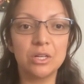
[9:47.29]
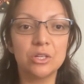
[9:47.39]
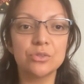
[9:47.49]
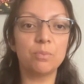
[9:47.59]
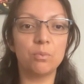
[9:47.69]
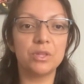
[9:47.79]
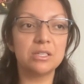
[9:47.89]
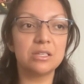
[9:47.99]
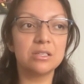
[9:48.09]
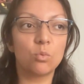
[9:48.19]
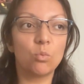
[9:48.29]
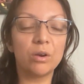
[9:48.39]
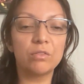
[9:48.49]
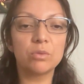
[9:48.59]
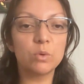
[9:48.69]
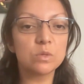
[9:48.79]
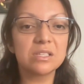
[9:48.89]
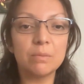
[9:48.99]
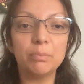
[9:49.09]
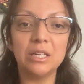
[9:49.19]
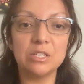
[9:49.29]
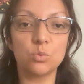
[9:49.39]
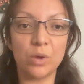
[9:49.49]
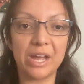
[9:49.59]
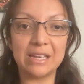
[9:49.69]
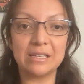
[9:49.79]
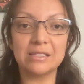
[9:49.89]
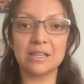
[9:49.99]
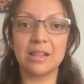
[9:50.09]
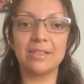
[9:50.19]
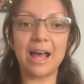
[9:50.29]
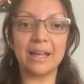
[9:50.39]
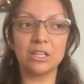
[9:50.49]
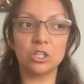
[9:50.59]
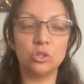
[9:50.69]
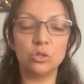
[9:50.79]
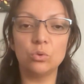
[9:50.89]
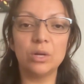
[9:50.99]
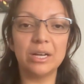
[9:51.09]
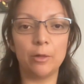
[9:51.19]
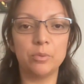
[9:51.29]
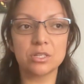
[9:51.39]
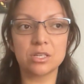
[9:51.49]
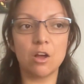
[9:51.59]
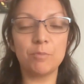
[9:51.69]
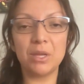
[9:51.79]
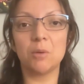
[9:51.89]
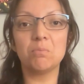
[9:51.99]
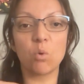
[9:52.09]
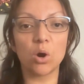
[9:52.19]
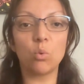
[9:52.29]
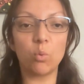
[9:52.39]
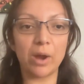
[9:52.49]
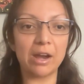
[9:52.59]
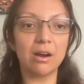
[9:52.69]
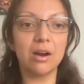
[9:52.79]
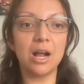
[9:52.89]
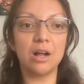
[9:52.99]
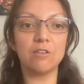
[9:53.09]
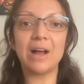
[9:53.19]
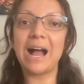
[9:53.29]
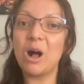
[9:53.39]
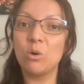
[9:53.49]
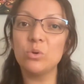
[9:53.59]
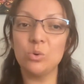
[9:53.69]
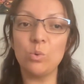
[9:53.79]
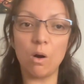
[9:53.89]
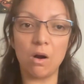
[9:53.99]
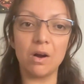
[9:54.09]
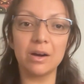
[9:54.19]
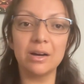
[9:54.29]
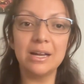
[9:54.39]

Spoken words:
So this is one of the most simplest ways that you can help yourself become more aware of how you are